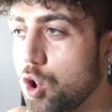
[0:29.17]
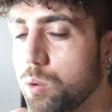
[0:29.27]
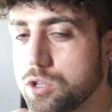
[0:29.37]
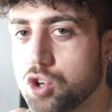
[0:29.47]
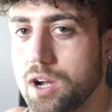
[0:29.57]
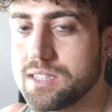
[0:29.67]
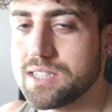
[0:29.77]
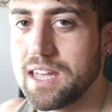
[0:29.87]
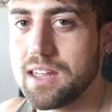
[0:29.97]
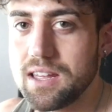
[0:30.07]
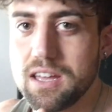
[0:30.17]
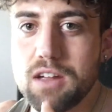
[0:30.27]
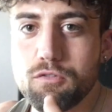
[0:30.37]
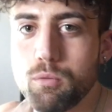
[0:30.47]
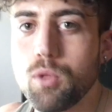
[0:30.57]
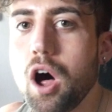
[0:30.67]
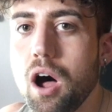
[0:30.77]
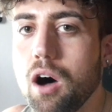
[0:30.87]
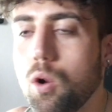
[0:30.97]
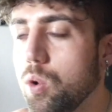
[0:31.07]
I want to try and say it from the
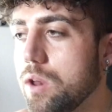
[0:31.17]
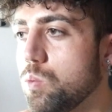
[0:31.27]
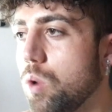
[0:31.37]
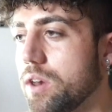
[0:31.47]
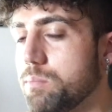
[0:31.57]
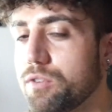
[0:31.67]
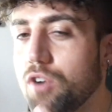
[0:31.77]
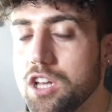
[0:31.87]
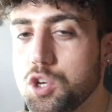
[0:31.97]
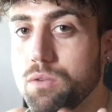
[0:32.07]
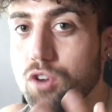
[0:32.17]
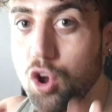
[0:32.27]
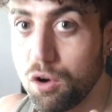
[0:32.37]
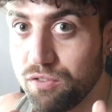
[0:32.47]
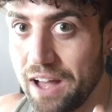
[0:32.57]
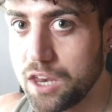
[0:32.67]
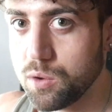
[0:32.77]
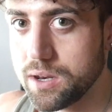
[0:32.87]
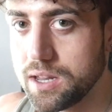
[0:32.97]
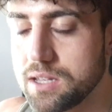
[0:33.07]
heart, all in one, provide you with a lot of value
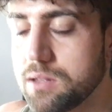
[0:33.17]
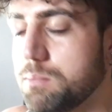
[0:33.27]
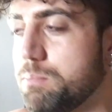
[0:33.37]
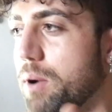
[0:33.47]
in it,